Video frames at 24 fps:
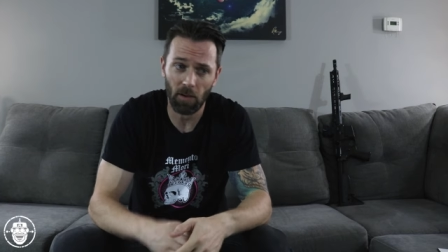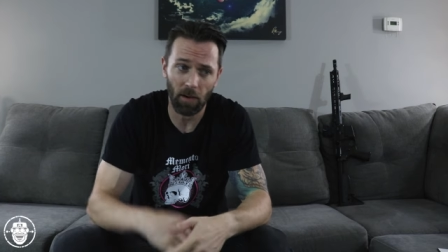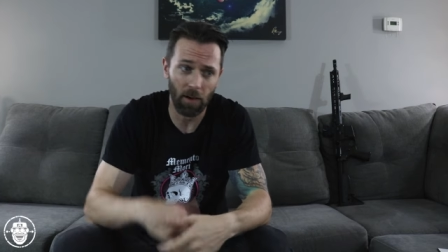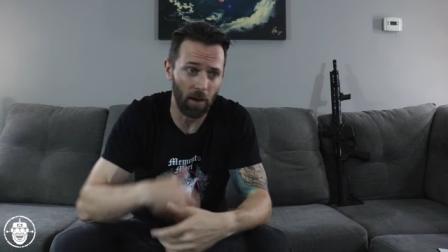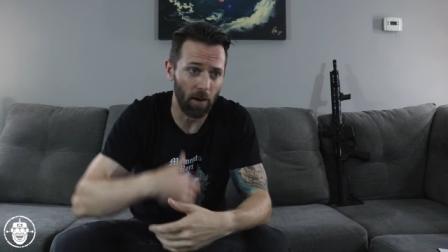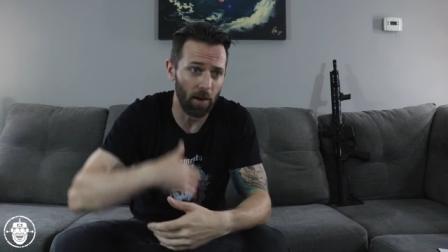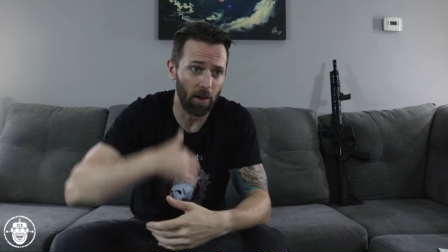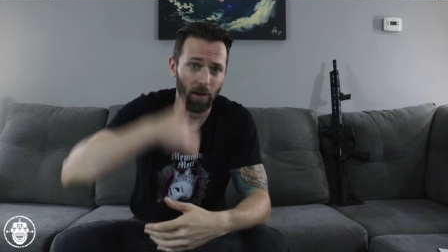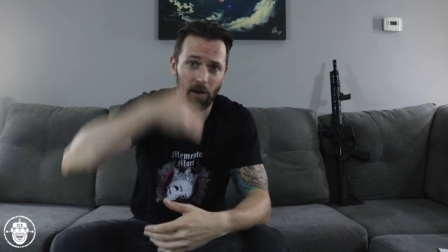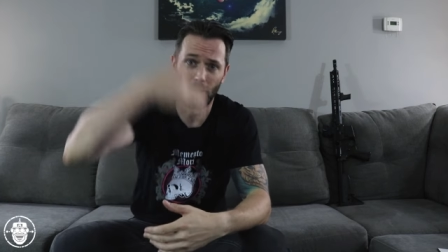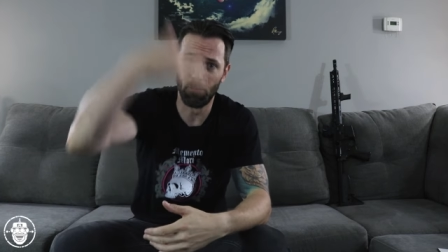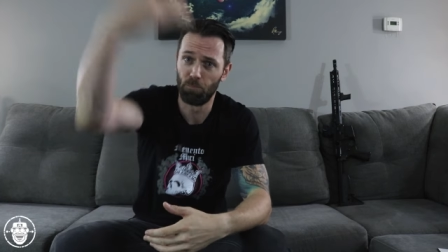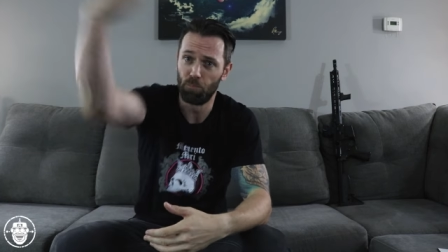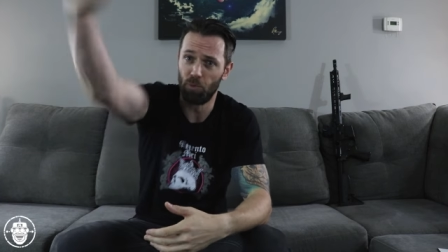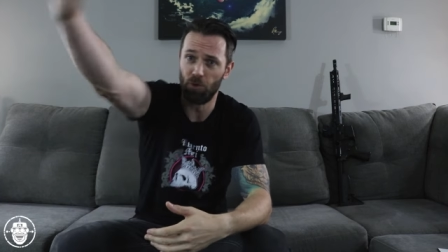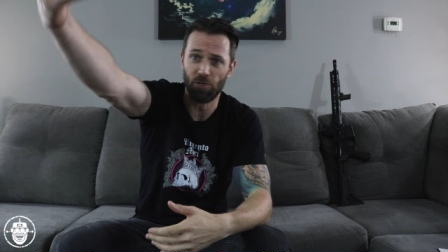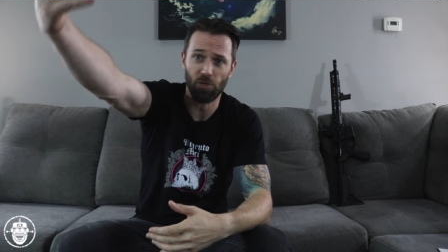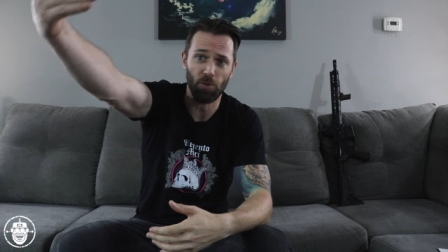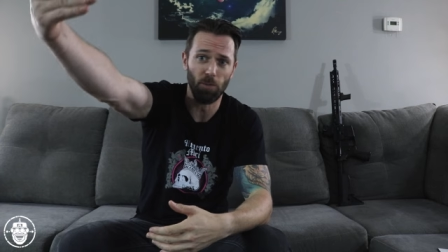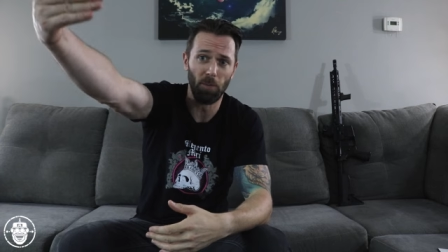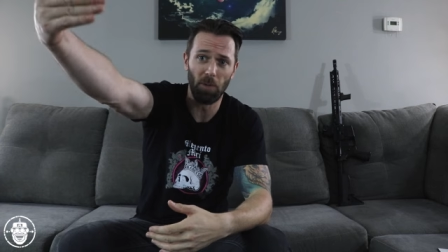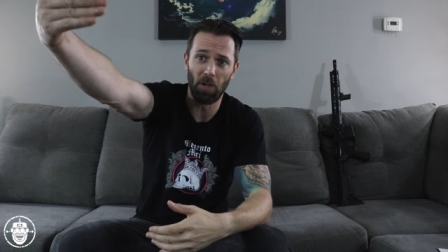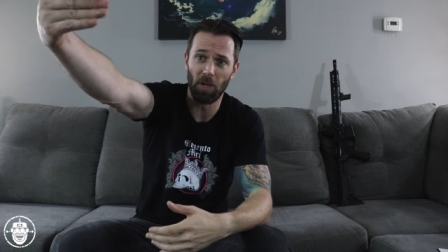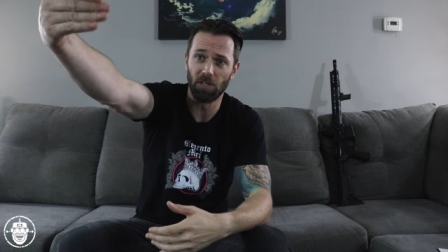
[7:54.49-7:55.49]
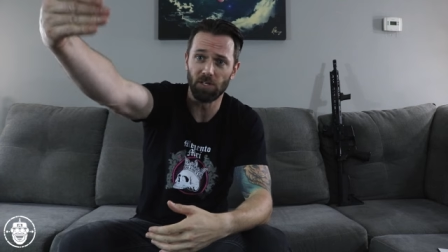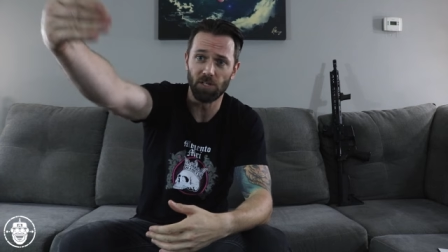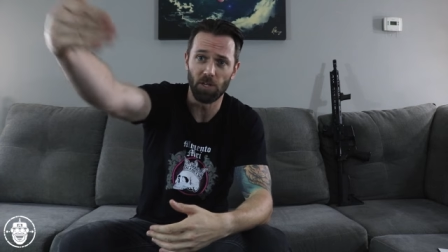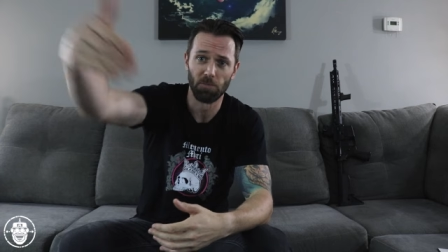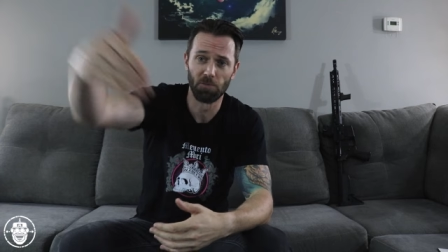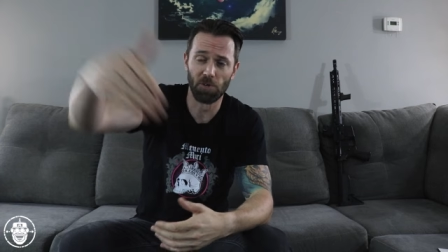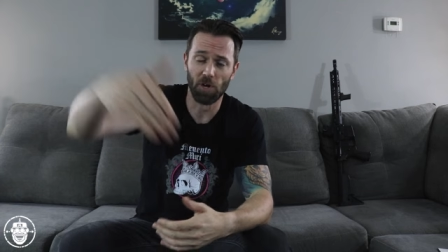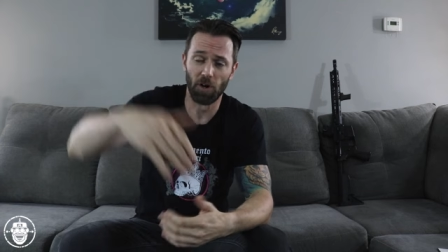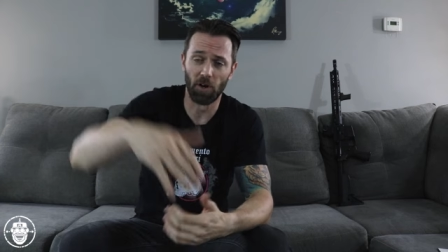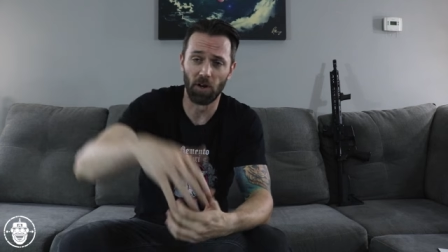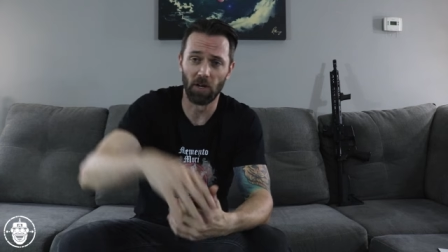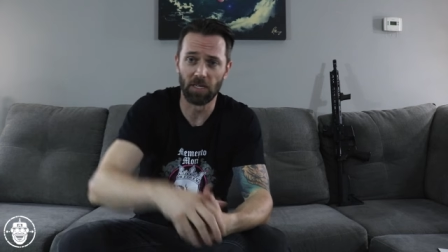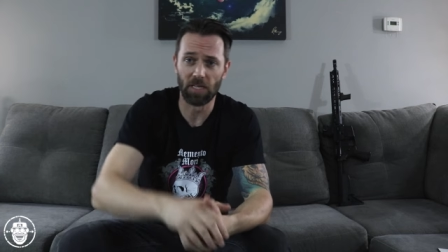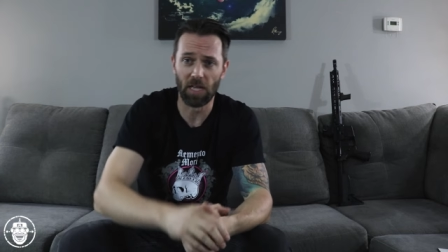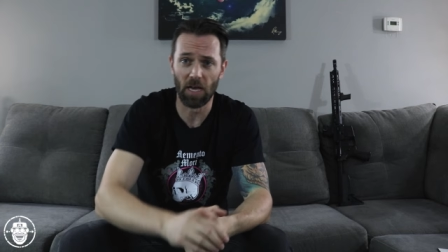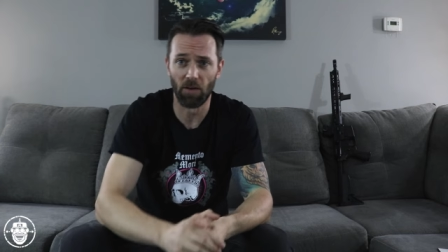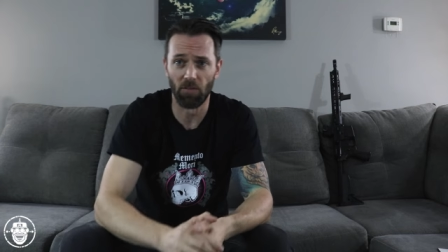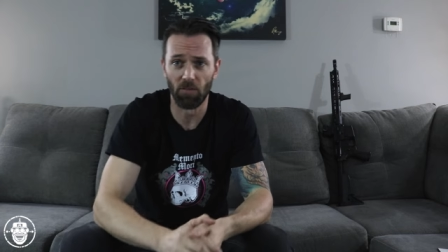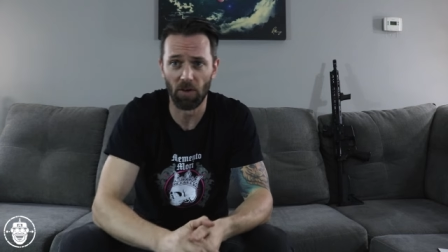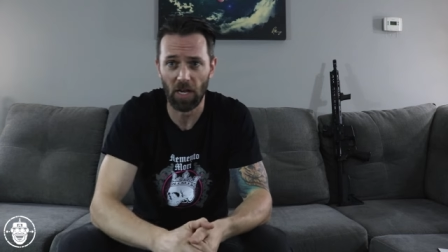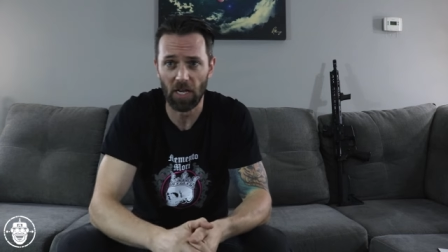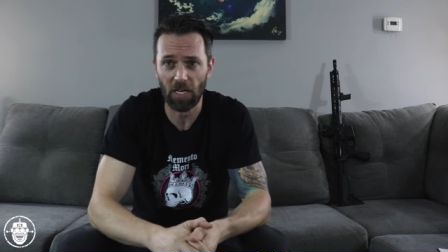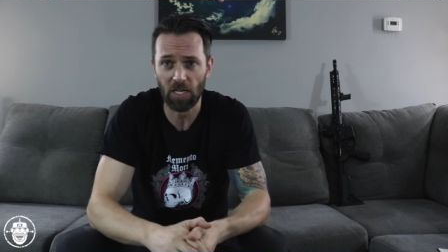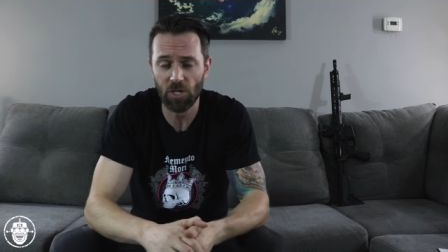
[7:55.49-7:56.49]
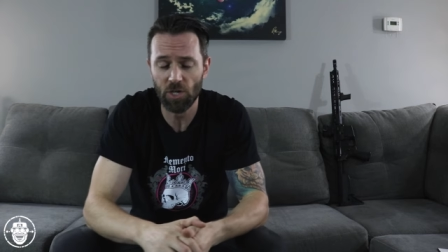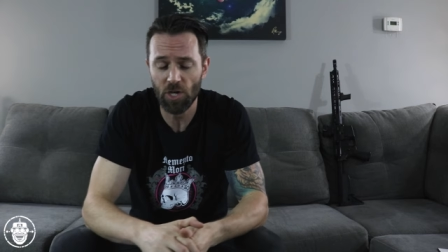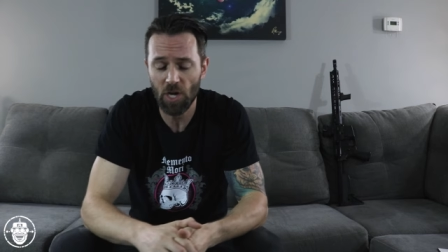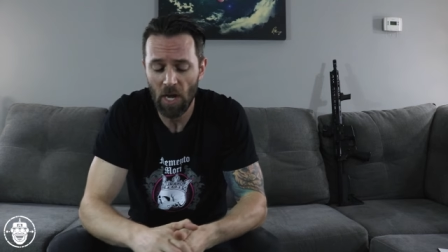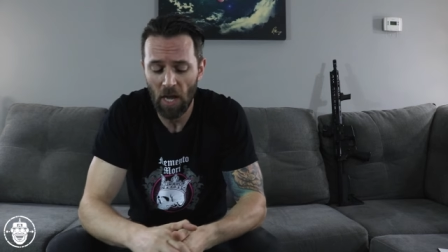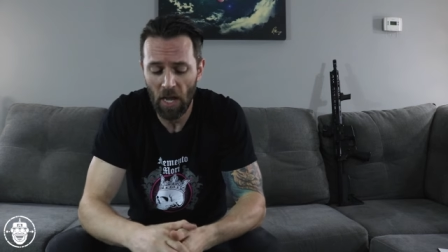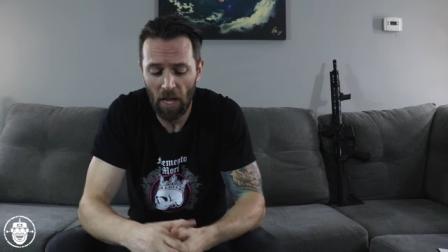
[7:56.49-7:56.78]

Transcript: uh, presumably on some target downrange.